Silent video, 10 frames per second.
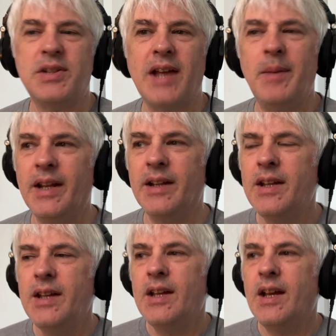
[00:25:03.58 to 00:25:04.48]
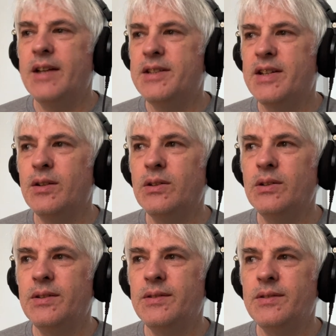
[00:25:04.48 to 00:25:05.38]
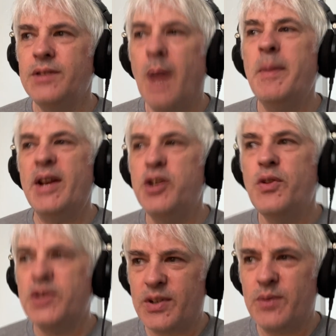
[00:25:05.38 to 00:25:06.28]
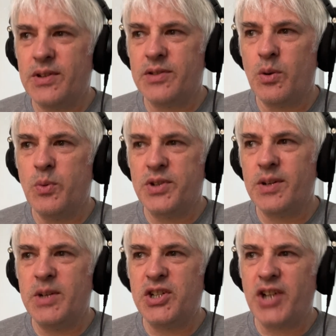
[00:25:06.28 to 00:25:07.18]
was happening until, I mean, I knew the song was going to be